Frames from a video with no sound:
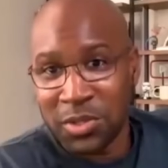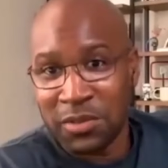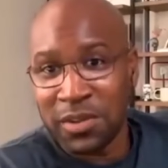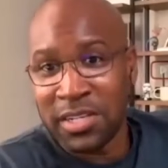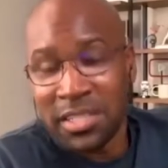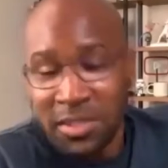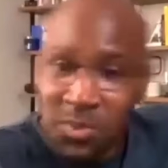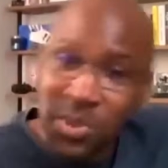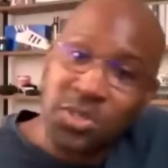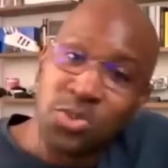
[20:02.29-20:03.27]
And if I did,
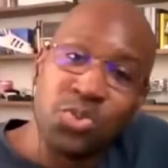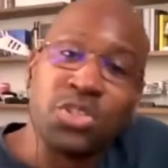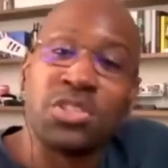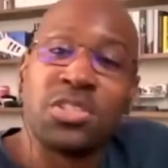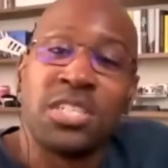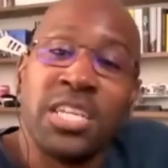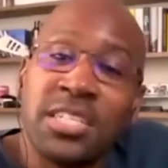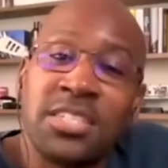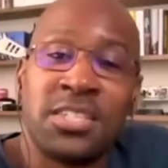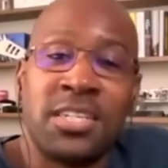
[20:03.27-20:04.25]
it's because you was a
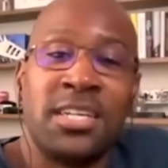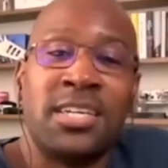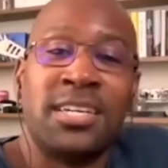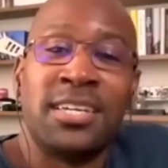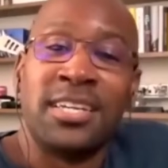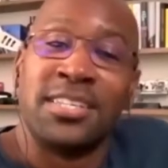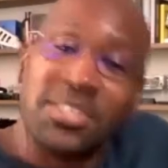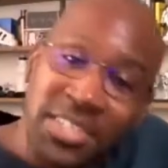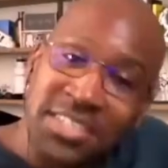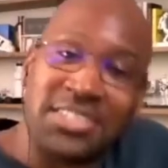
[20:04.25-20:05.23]
snitch. The
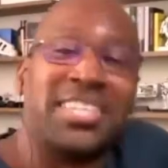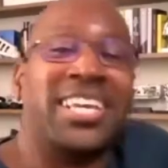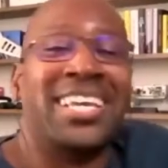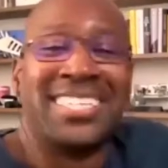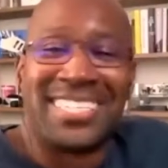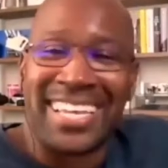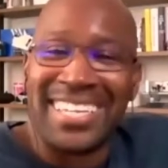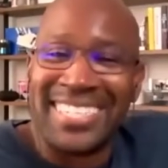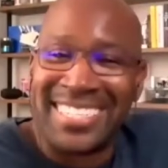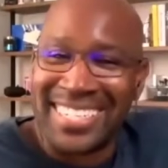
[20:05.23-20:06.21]
snitches get
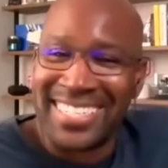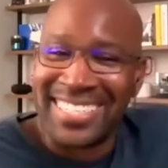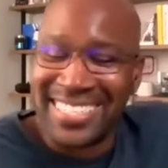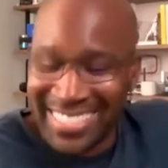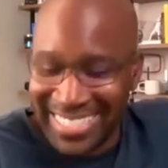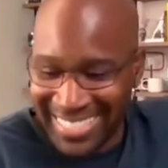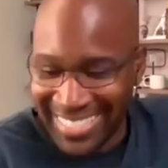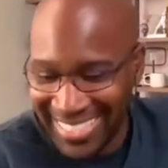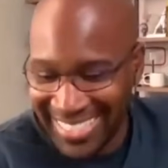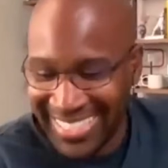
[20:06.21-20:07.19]
stitches.
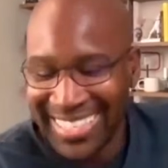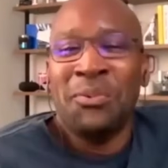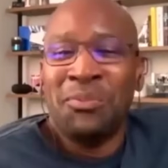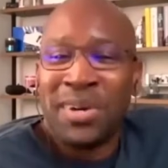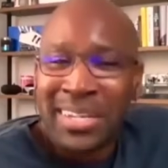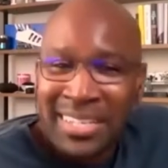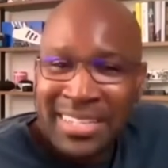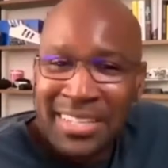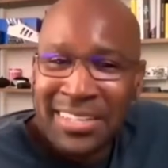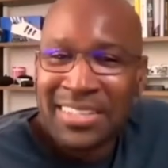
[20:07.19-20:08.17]
But
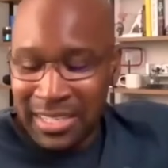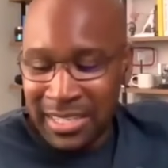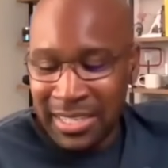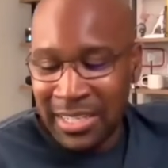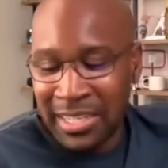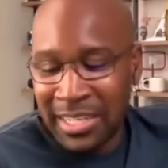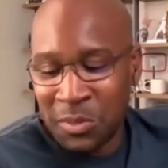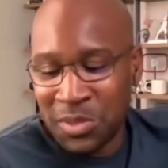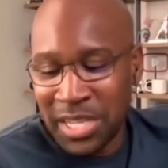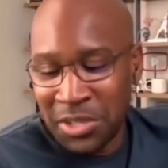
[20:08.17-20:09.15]
it
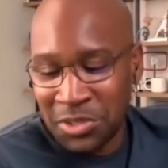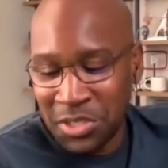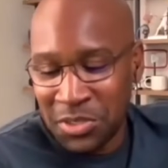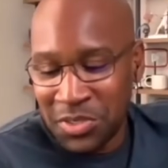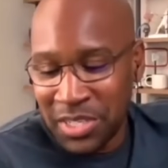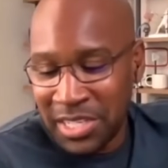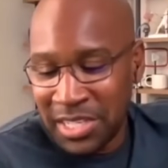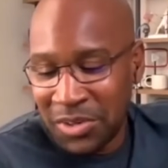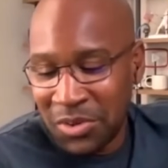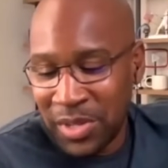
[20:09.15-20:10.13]
comes down to it's
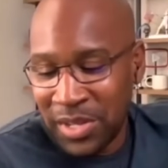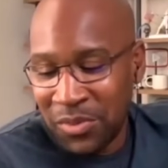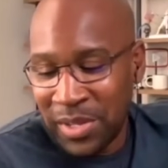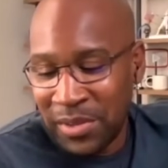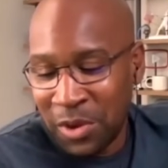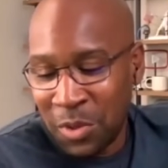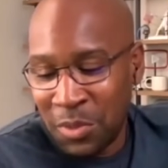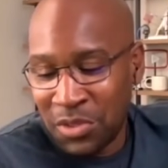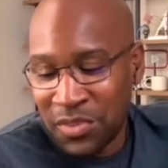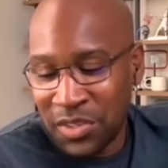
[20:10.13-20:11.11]
like we
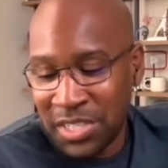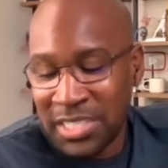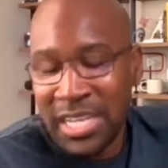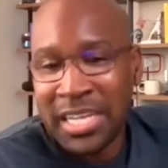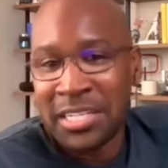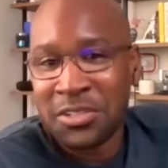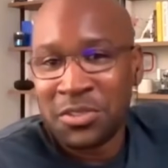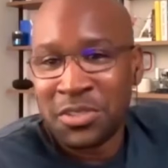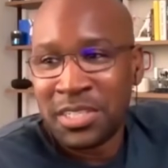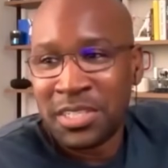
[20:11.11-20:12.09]
almost feel
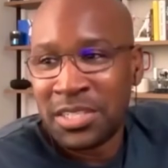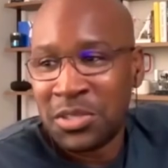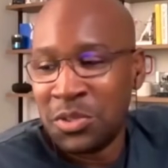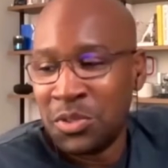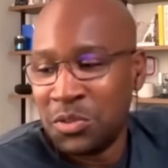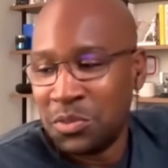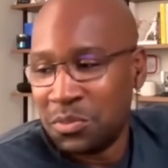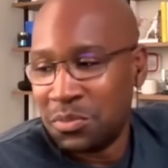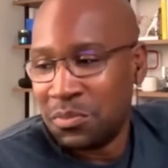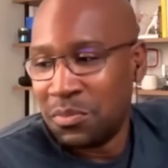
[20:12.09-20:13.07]
entitled to
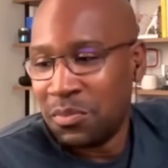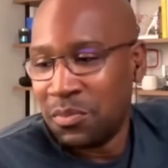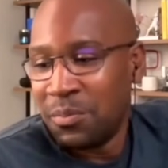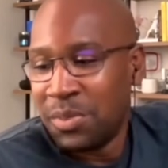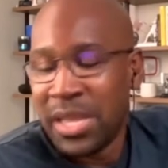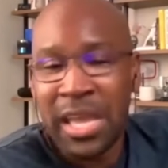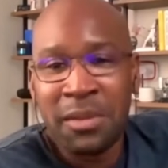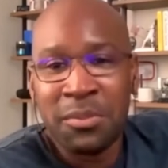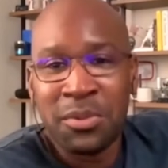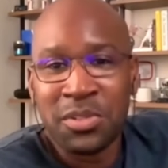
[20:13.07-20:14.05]
be
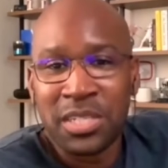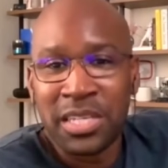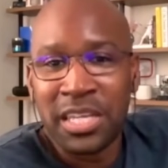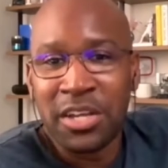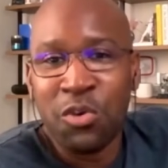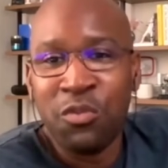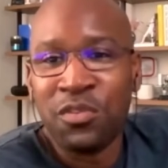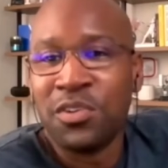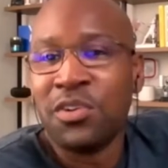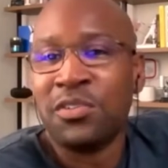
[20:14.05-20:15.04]
able to get
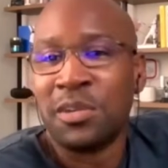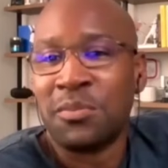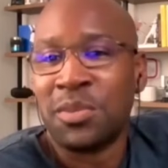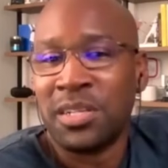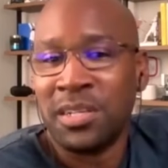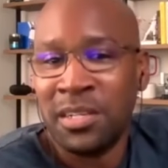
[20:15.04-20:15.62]
over on something.